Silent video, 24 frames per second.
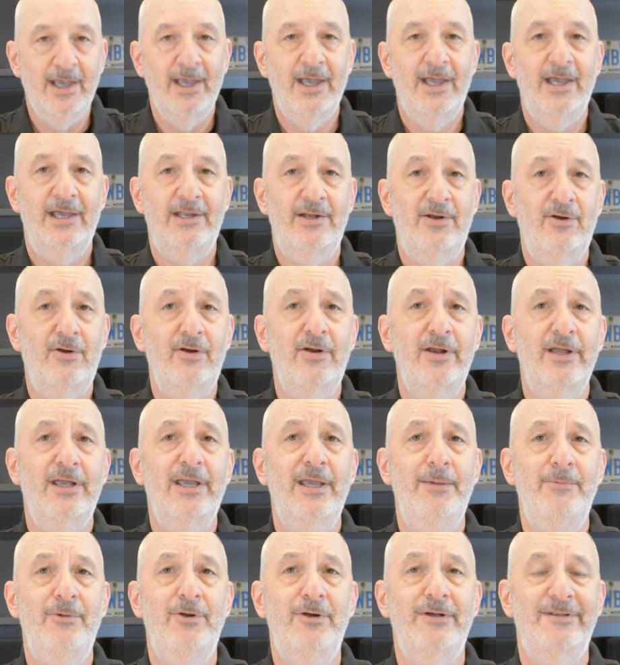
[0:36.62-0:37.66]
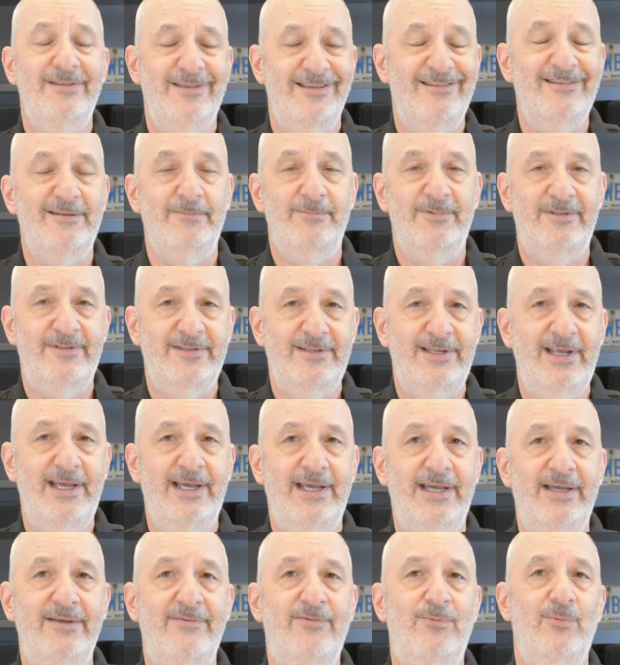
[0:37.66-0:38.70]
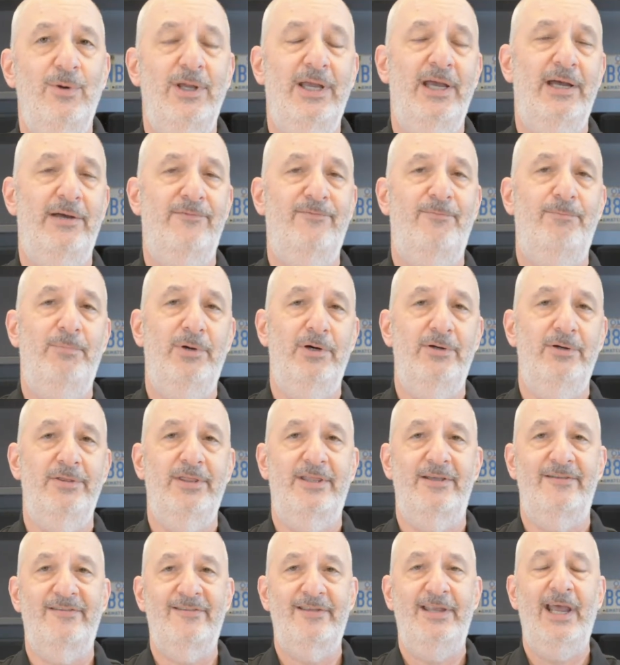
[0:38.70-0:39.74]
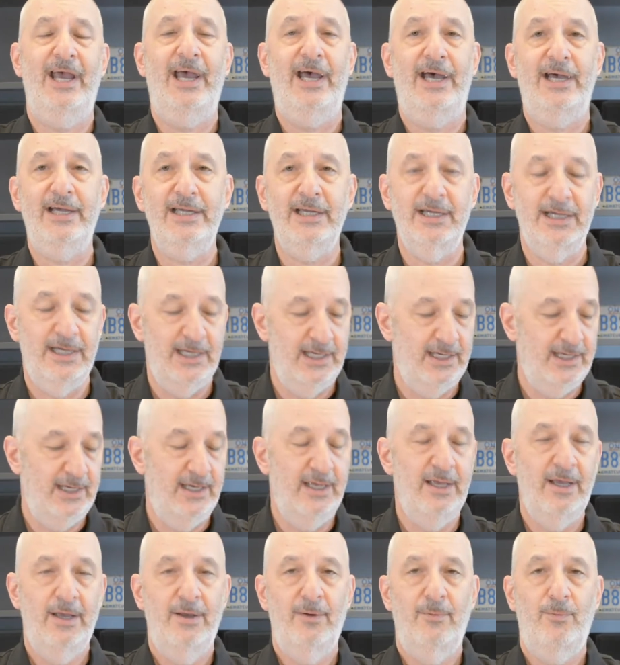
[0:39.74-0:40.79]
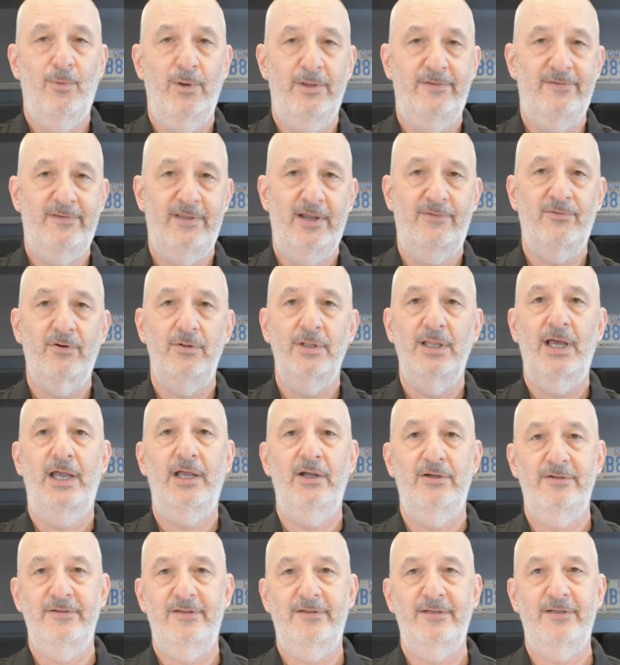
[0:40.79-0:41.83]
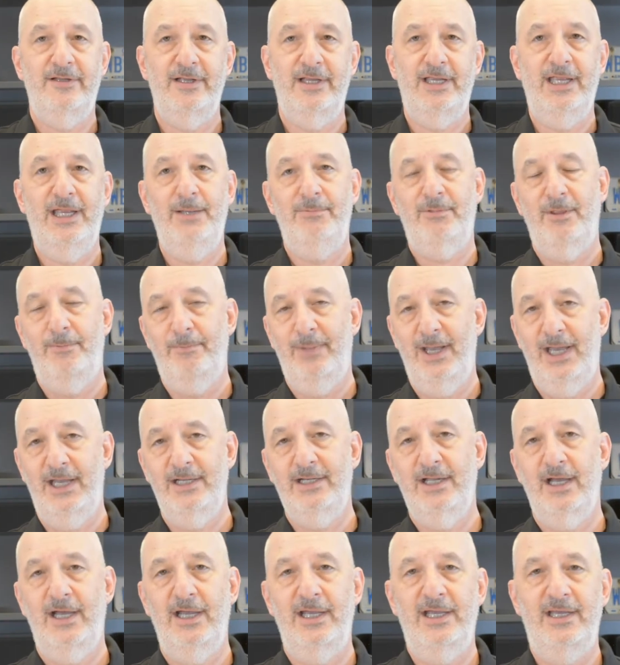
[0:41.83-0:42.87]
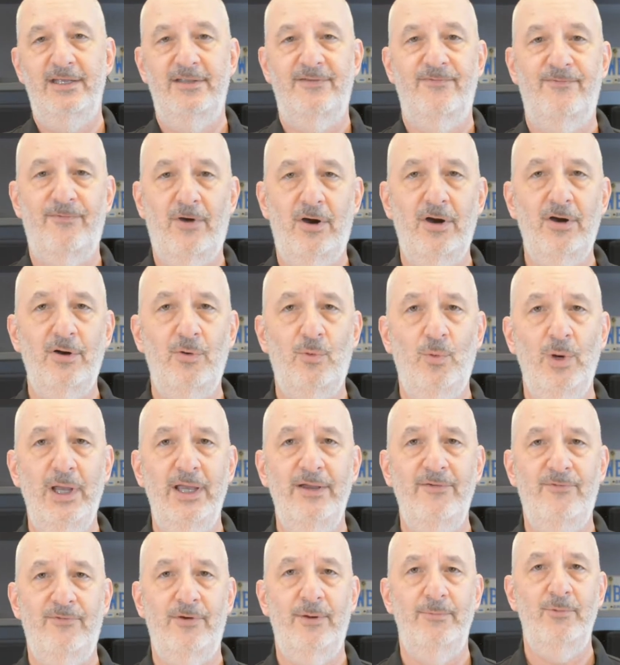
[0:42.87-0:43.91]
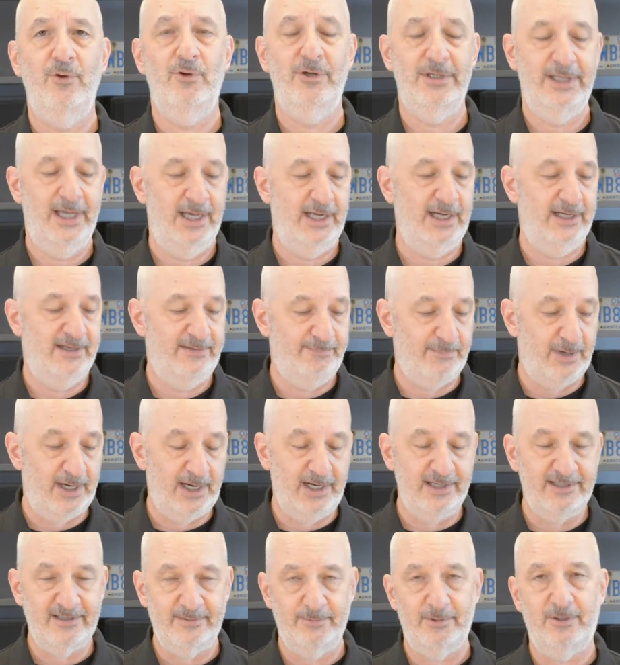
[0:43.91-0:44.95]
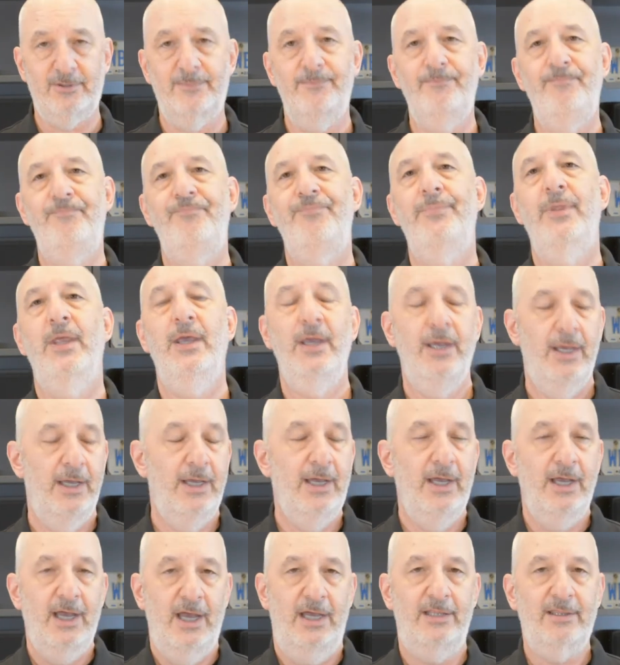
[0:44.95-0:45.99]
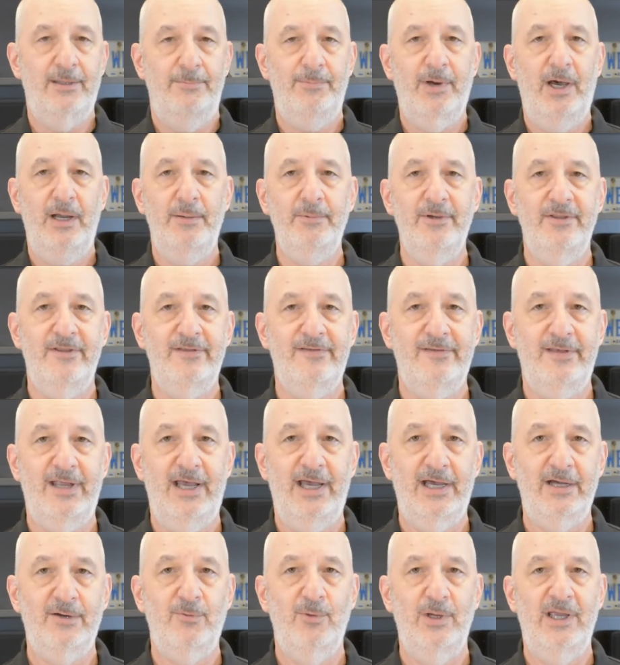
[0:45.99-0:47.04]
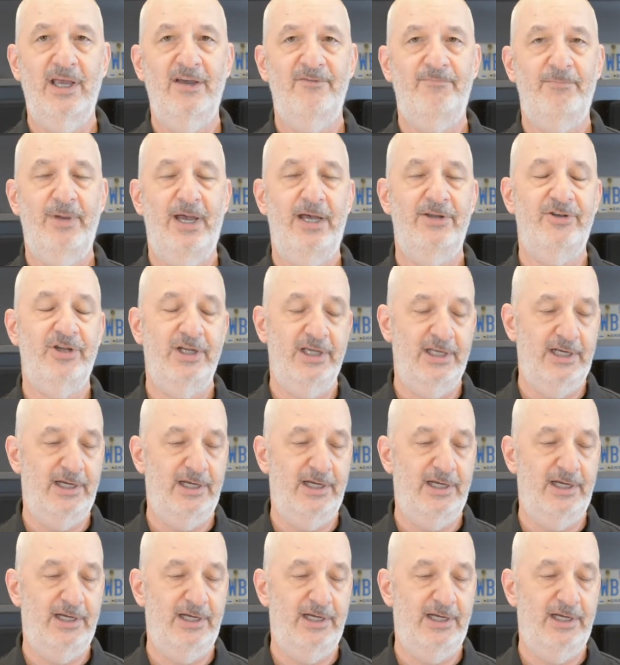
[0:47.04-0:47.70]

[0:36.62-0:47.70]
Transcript: In order to keep your system safe, we have built the stack with several layers to keep the bad guy as far away from your data as possible. At the bottom of the stack, we have patching and